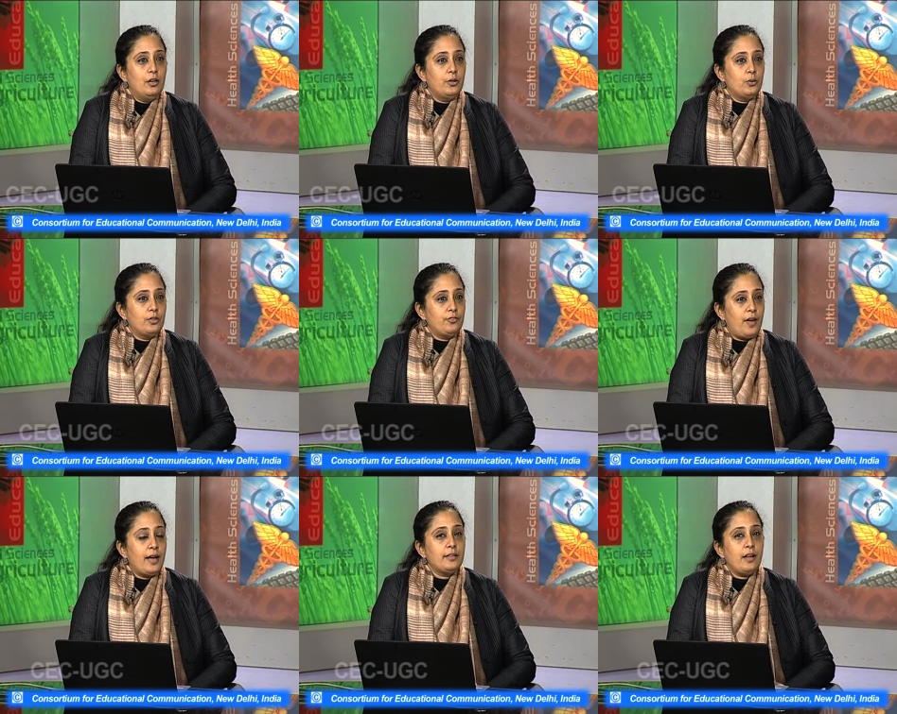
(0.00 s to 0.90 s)
uh, you know, the
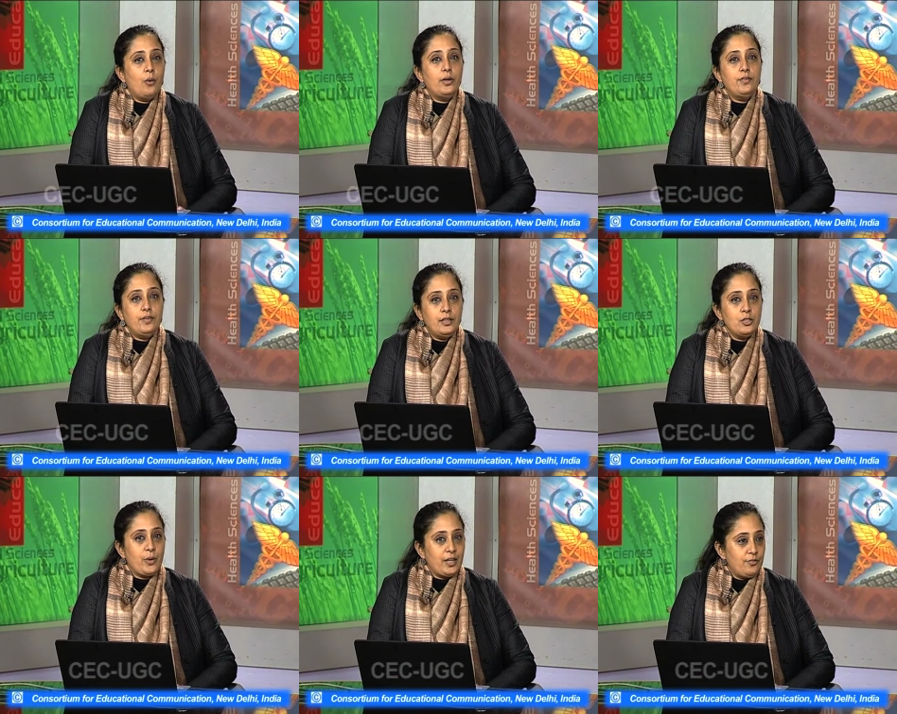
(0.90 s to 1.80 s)
fact that how even
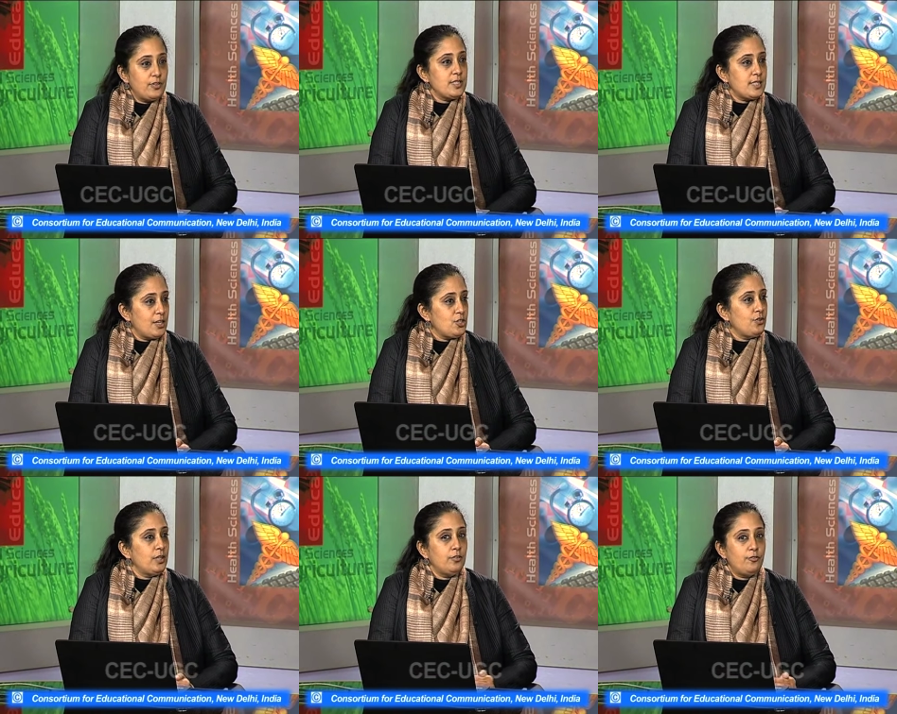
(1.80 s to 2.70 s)
in the 21st
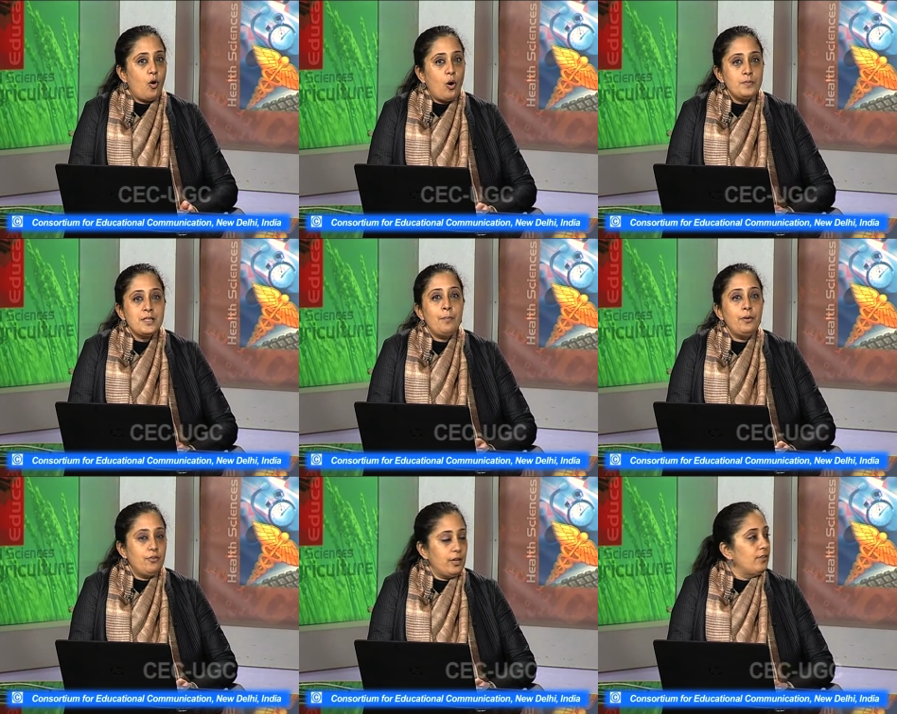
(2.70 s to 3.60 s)
century, the forms
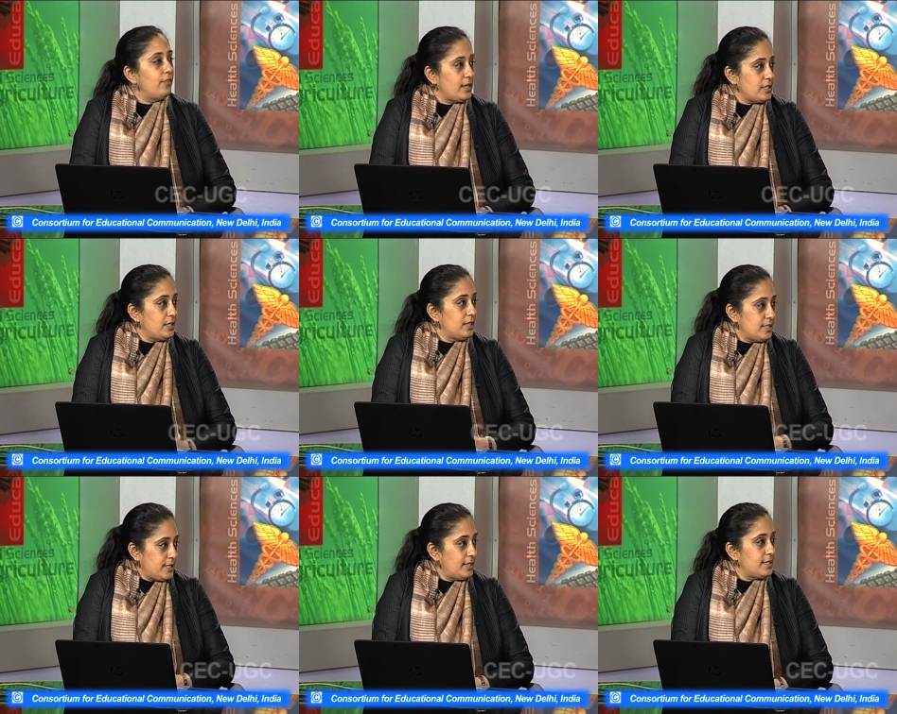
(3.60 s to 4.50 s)
have been reinvented
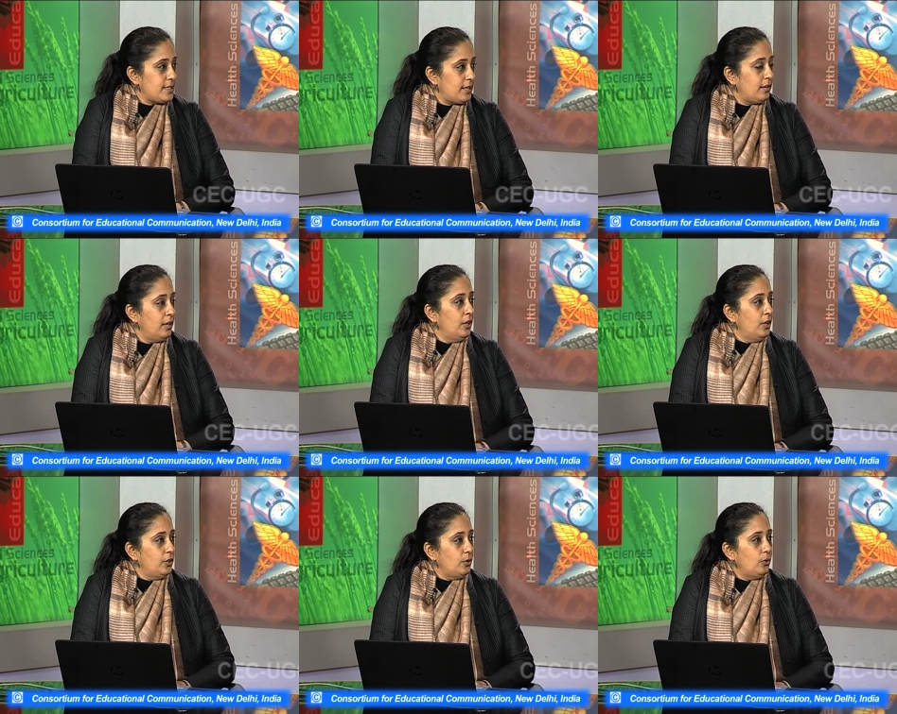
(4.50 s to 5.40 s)
in a sense. And,
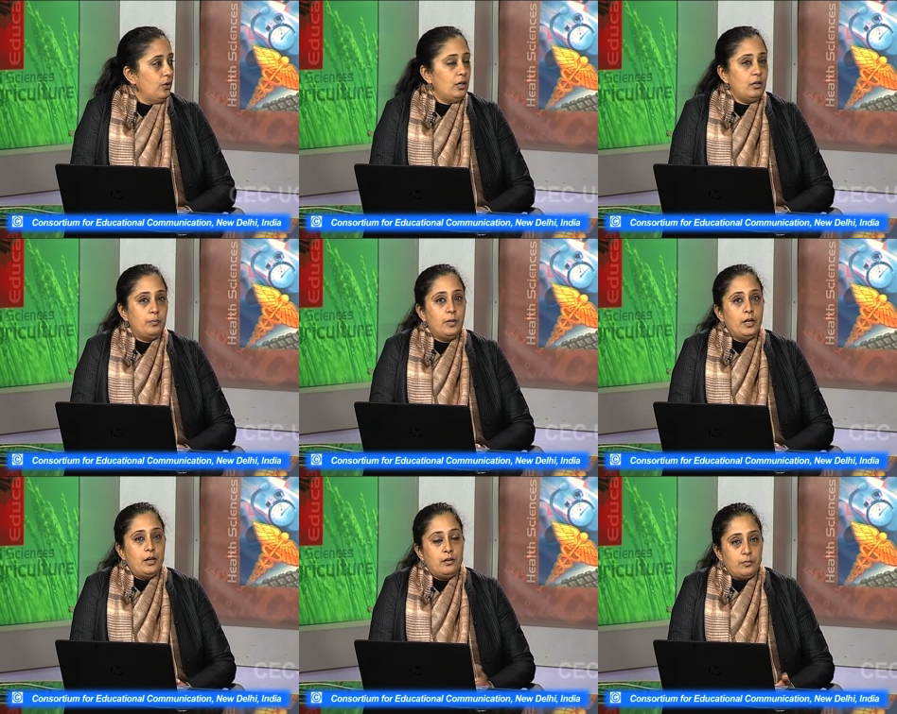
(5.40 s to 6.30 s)
you know, um,
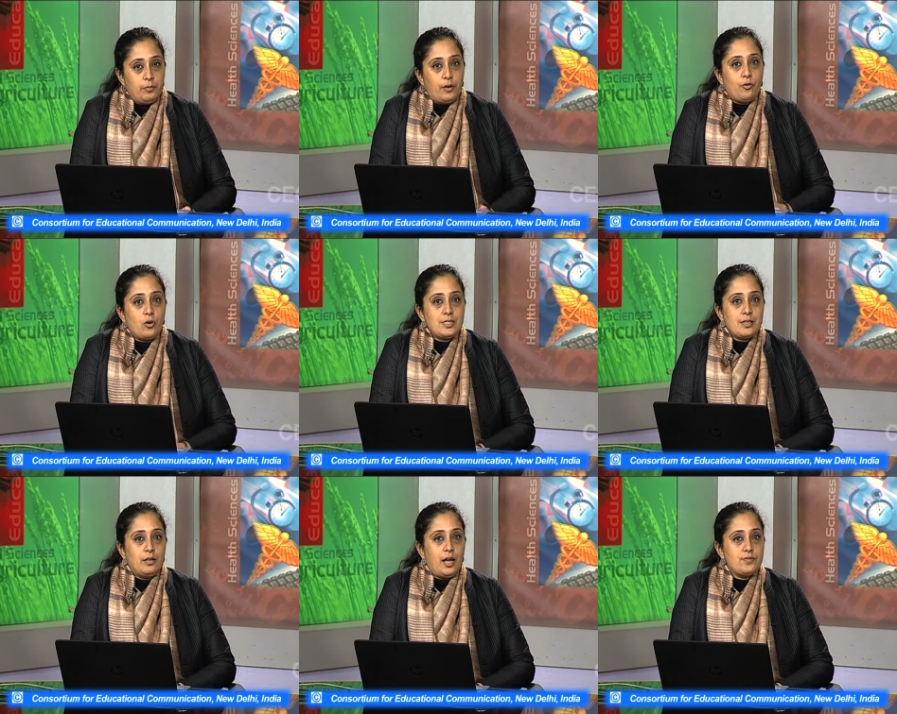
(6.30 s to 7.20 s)
uh, of
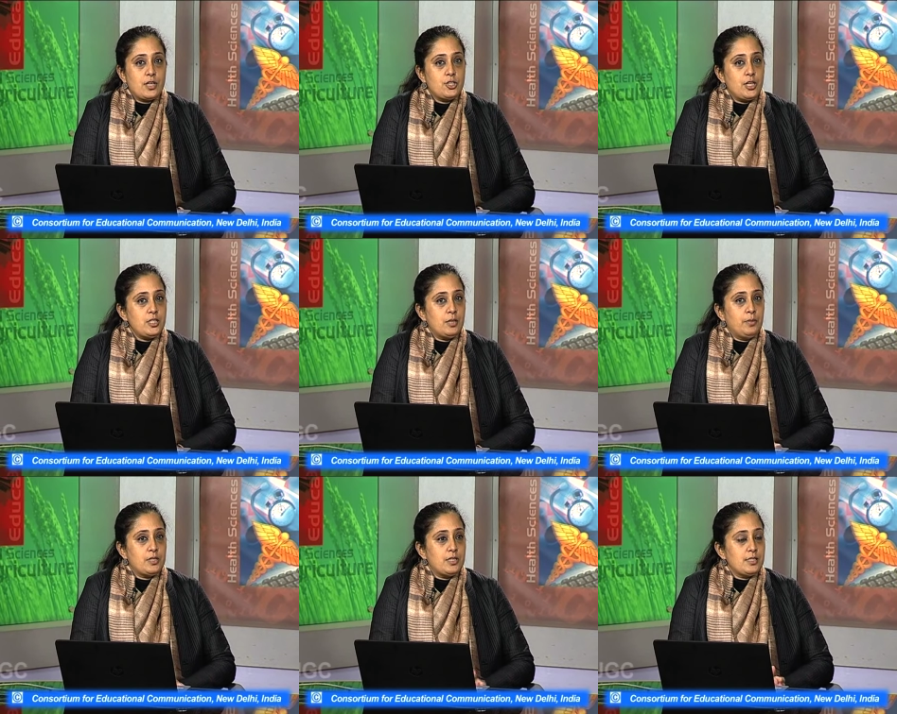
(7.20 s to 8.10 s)
course, uh, lives are
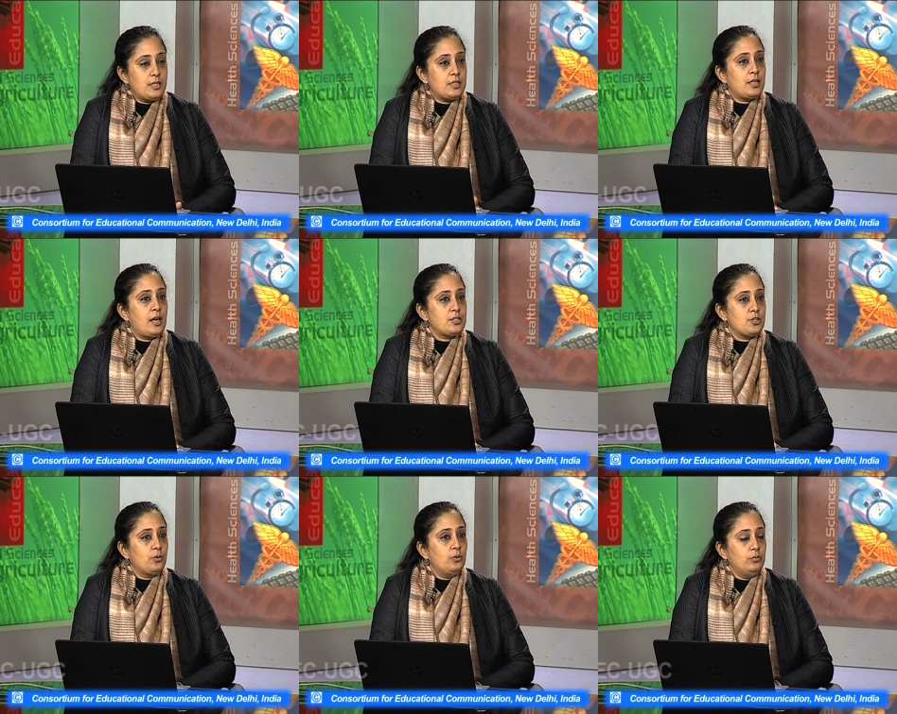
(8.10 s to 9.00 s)
changing, but is it
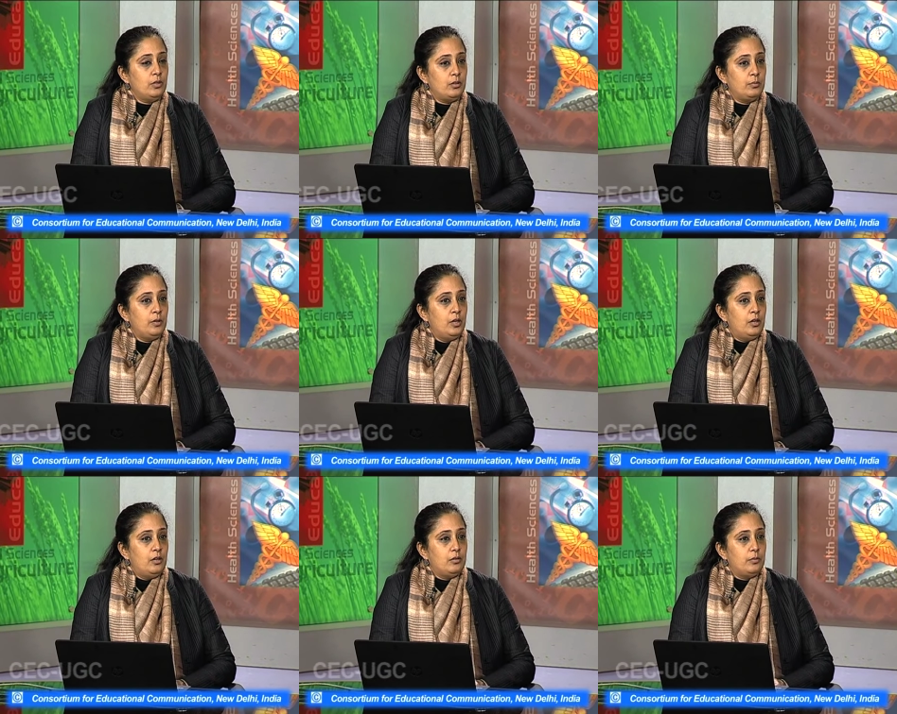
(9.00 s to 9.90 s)
that, you know,
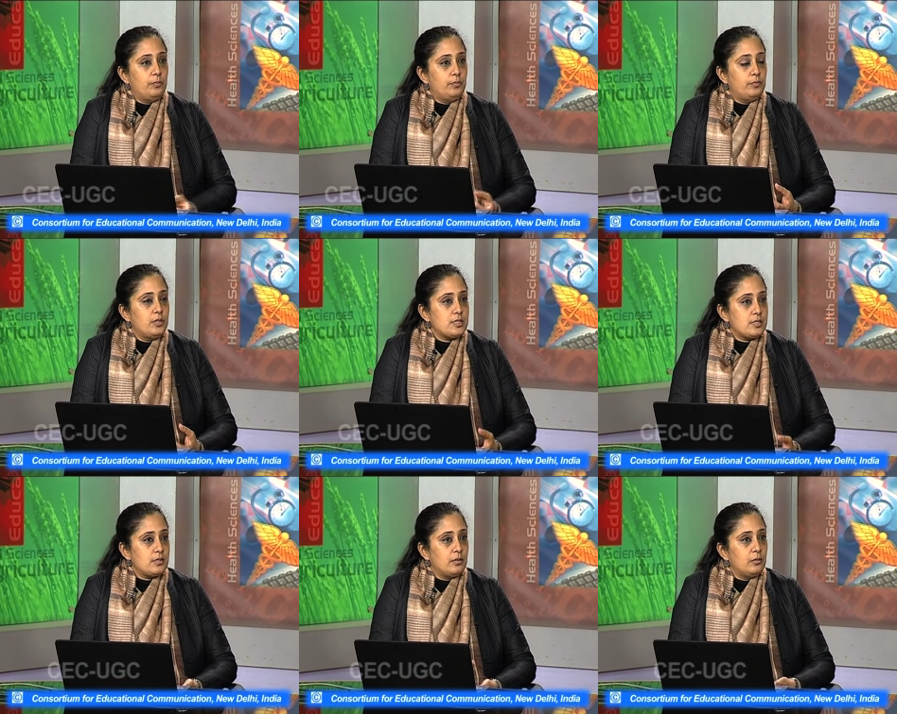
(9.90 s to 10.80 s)
uh, uh,
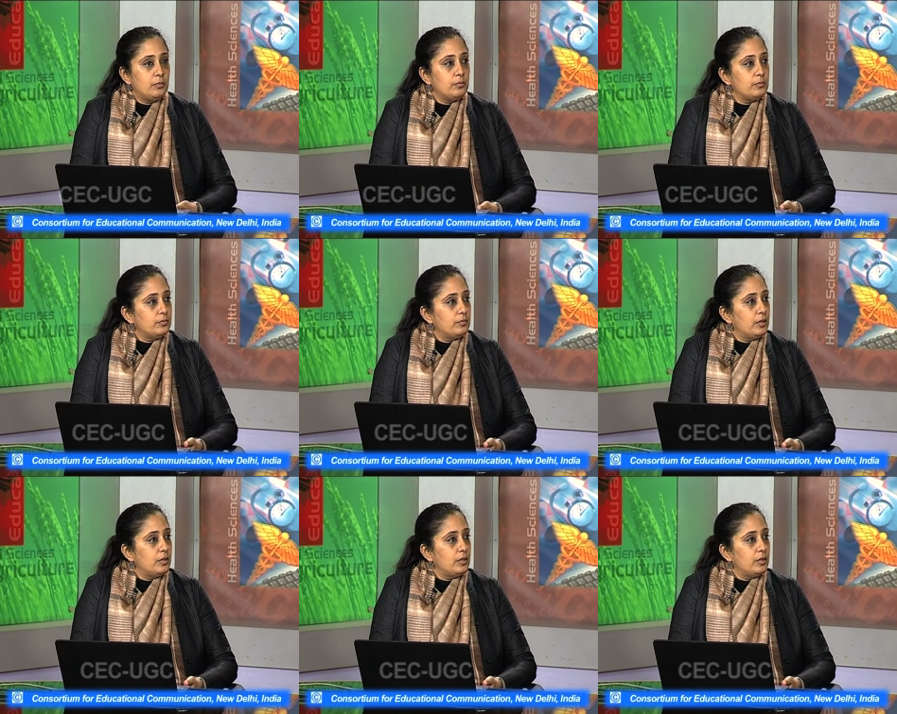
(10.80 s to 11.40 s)
this um,